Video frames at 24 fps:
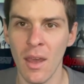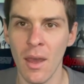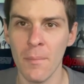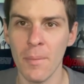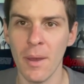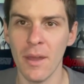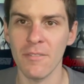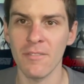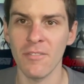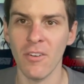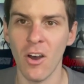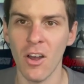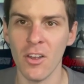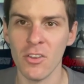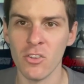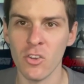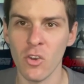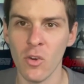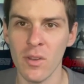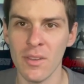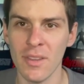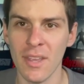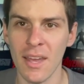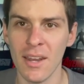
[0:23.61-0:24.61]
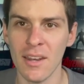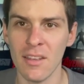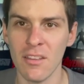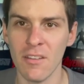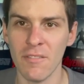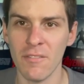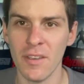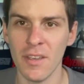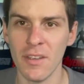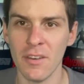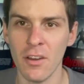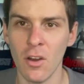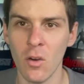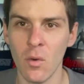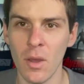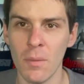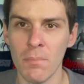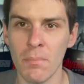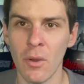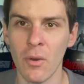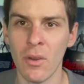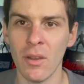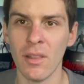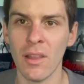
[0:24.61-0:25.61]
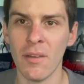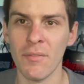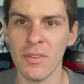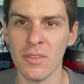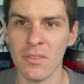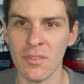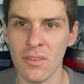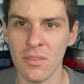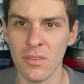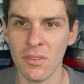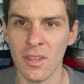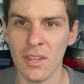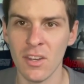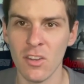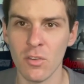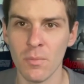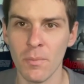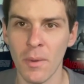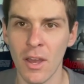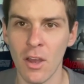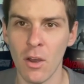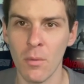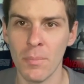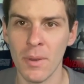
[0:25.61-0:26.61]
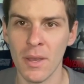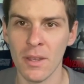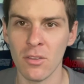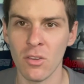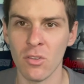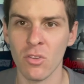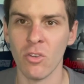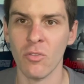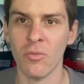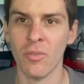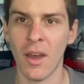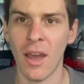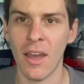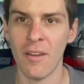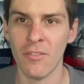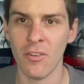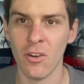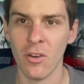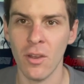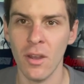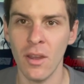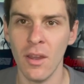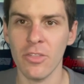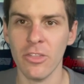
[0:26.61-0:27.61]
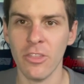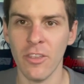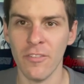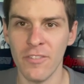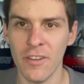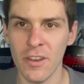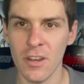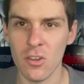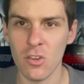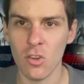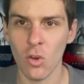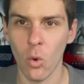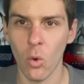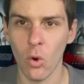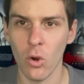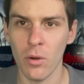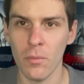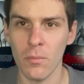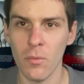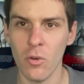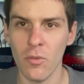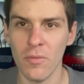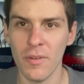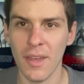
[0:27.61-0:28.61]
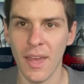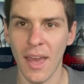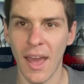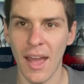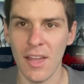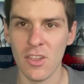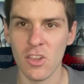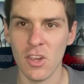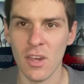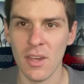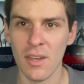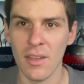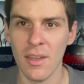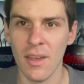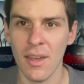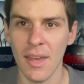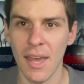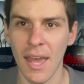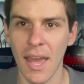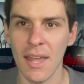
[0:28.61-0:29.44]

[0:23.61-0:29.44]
Ben Foster and Danny DeVito, and Barry Levinson's latest biopic, The Survivor, the Finnish horror movie Hatching,